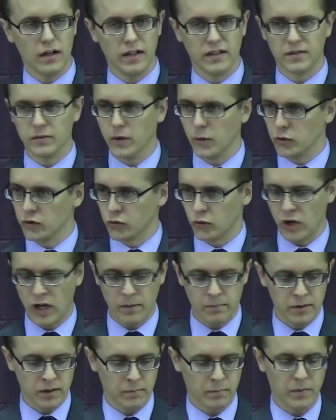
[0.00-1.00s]
It, it was
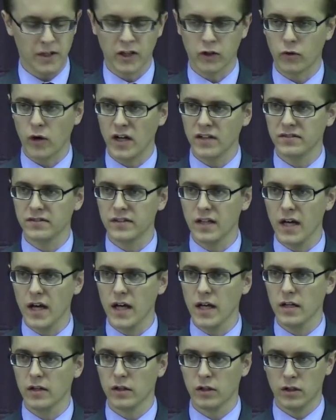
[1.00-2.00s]
rampant in Christ's
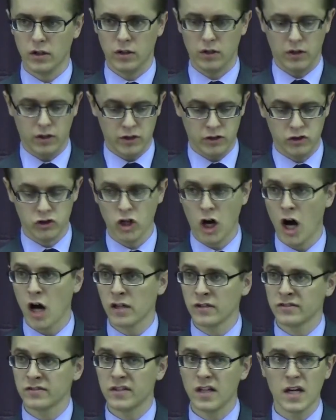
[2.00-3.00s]
day, in
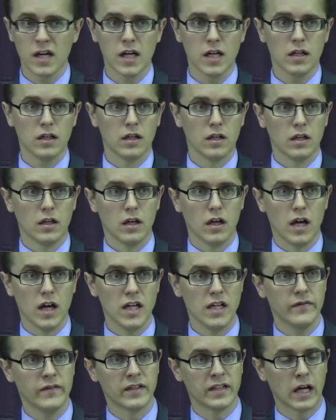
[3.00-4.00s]
John's day,
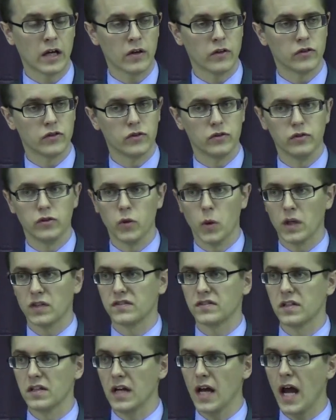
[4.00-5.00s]
even down to
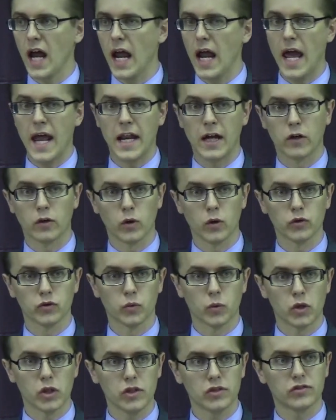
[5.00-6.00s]
us today, and it
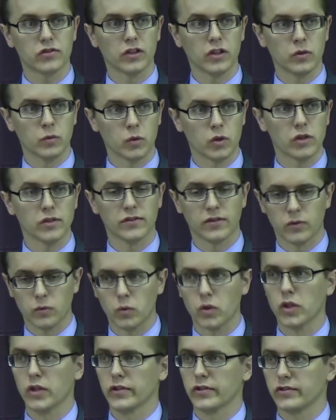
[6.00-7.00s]
grows worse and worse
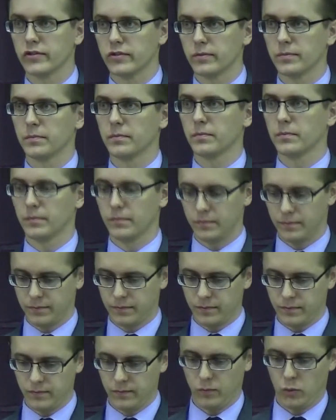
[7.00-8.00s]
and worse.
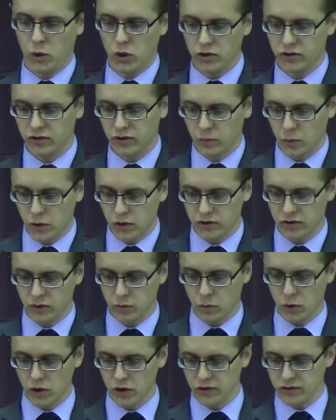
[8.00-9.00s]
Worse and worse
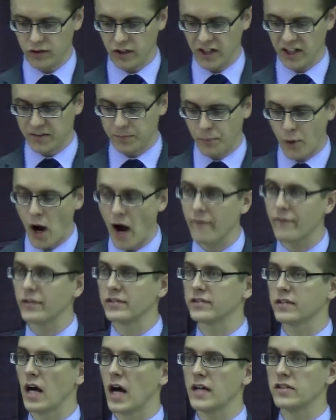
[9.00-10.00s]
and worse. And it's
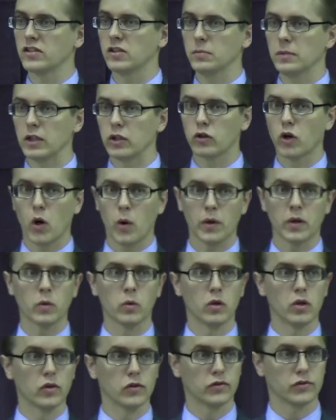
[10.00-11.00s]
prophesied to be
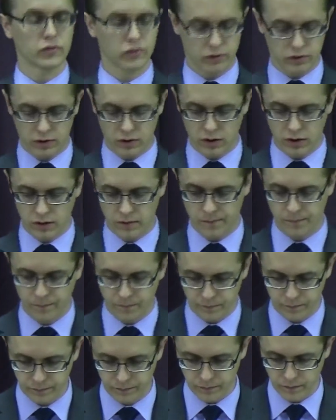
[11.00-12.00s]
growing worse
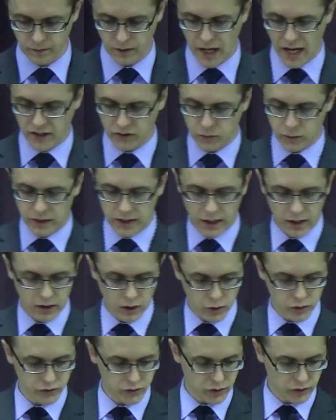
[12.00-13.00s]
as we get
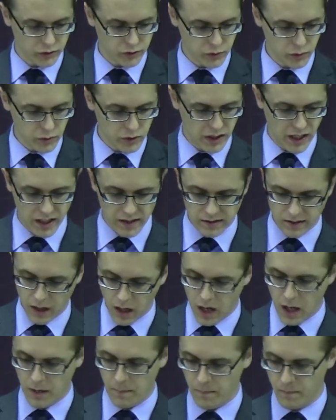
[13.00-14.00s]
closer to the end
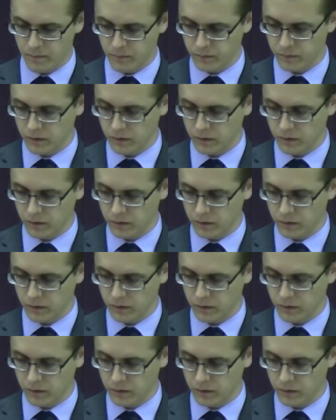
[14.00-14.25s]
time.